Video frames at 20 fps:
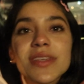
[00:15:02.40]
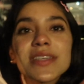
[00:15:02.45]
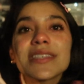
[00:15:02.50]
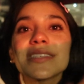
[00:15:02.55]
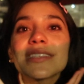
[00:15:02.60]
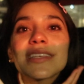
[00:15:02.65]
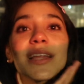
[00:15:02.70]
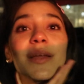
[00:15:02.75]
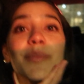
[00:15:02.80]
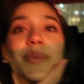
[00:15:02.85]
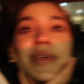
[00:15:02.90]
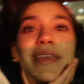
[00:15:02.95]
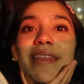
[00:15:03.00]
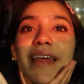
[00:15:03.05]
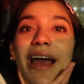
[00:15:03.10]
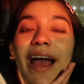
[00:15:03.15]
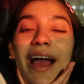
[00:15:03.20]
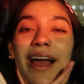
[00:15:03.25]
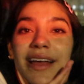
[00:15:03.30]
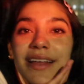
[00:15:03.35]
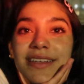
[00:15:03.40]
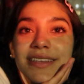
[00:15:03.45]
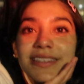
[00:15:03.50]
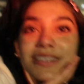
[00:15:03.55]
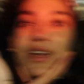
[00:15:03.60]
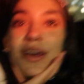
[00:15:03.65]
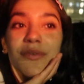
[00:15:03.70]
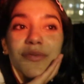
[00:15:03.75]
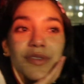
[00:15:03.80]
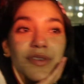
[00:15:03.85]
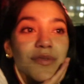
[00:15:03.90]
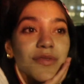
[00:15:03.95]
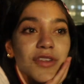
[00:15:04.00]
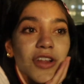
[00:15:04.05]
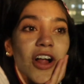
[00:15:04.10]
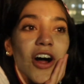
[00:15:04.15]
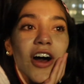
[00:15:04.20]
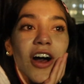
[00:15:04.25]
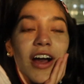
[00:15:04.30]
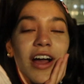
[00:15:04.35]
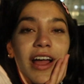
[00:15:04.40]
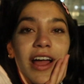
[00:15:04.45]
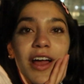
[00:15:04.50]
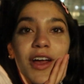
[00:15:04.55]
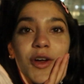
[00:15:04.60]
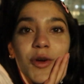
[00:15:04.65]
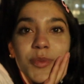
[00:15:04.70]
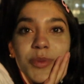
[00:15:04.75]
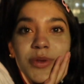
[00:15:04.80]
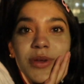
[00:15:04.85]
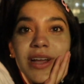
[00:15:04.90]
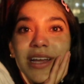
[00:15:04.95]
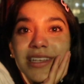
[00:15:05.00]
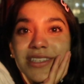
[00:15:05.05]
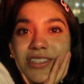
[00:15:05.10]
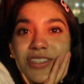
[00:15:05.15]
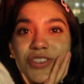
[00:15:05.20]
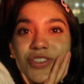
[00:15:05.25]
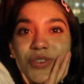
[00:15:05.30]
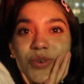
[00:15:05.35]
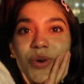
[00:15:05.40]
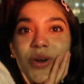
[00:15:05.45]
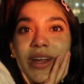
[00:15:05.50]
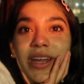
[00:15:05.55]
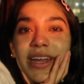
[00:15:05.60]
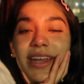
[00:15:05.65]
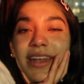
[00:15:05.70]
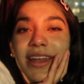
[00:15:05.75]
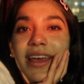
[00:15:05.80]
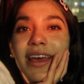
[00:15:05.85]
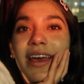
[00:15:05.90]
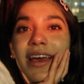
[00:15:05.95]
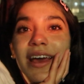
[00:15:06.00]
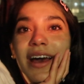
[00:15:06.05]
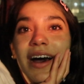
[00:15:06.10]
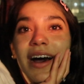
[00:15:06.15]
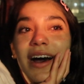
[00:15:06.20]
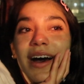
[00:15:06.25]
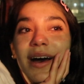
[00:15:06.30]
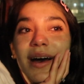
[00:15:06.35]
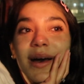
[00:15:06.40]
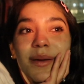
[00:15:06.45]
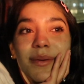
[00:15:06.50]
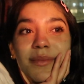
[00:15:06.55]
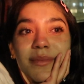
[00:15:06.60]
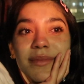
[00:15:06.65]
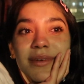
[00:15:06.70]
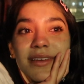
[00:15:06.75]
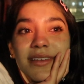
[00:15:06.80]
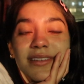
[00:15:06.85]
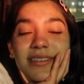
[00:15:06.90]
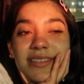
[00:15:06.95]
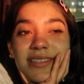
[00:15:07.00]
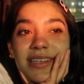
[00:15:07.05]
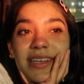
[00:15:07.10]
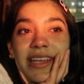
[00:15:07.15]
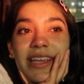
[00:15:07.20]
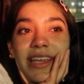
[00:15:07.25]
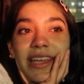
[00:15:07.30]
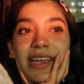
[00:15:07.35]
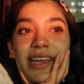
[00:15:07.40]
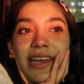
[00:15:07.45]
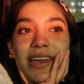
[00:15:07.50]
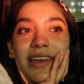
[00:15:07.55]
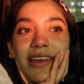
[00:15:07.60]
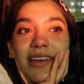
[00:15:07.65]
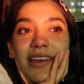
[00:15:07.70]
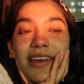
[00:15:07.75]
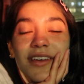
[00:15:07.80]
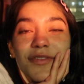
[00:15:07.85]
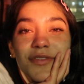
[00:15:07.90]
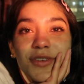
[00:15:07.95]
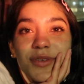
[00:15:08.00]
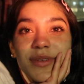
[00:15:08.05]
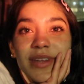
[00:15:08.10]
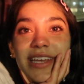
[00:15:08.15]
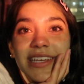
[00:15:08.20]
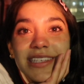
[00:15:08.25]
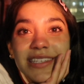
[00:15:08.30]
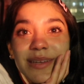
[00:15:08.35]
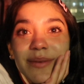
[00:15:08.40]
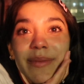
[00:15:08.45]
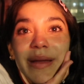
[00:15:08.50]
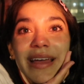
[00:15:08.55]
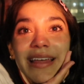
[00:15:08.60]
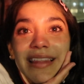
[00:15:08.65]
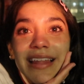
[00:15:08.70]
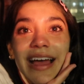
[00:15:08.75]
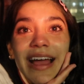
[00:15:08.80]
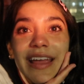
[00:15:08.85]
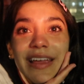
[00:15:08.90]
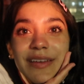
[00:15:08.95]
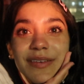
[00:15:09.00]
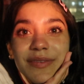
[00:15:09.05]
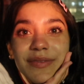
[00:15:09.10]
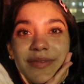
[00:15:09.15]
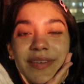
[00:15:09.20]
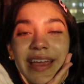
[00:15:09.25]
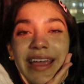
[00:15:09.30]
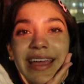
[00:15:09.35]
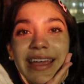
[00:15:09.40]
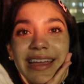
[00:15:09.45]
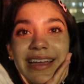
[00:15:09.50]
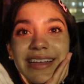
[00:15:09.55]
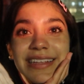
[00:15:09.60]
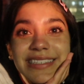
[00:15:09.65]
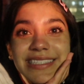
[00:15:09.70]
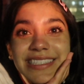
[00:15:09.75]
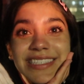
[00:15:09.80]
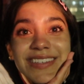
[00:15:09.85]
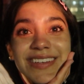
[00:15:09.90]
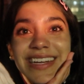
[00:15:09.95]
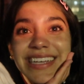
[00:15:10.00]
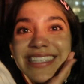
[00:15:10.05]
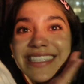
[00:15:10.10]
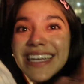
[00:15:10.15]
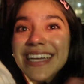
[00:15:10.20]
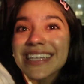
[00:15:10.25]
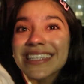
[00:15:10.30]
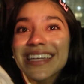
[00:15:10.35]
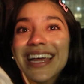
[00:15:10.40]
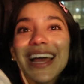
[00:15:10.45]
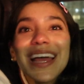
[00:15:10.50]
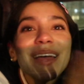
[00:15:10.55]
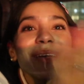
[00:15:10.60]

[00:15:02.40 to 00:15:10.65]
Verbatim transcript: this is gonna be the end of the vlog. I hope you guys enjoyed um, seeing a few days of my life and see you guys next